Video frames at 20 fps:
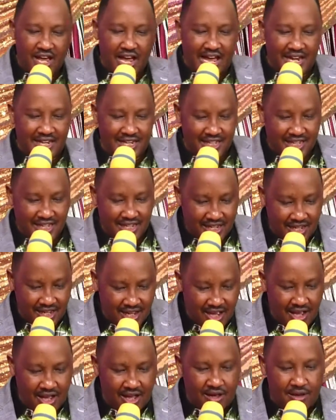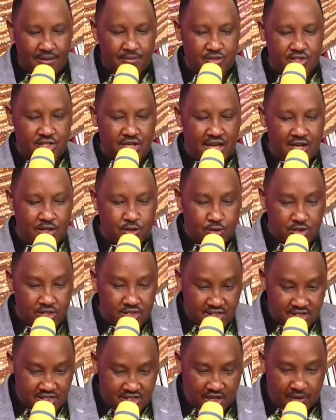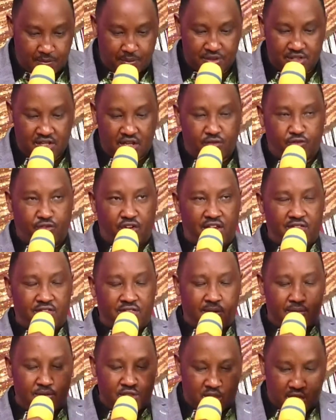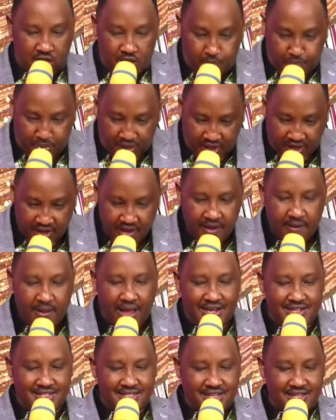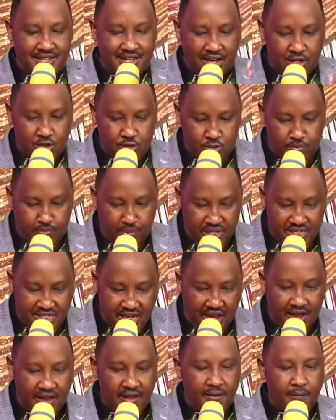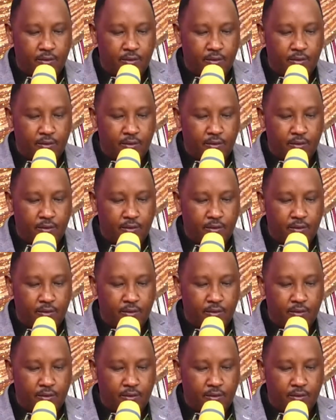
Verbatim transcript: And he comes unto his disciples and find them sleeping, and said unto Peter,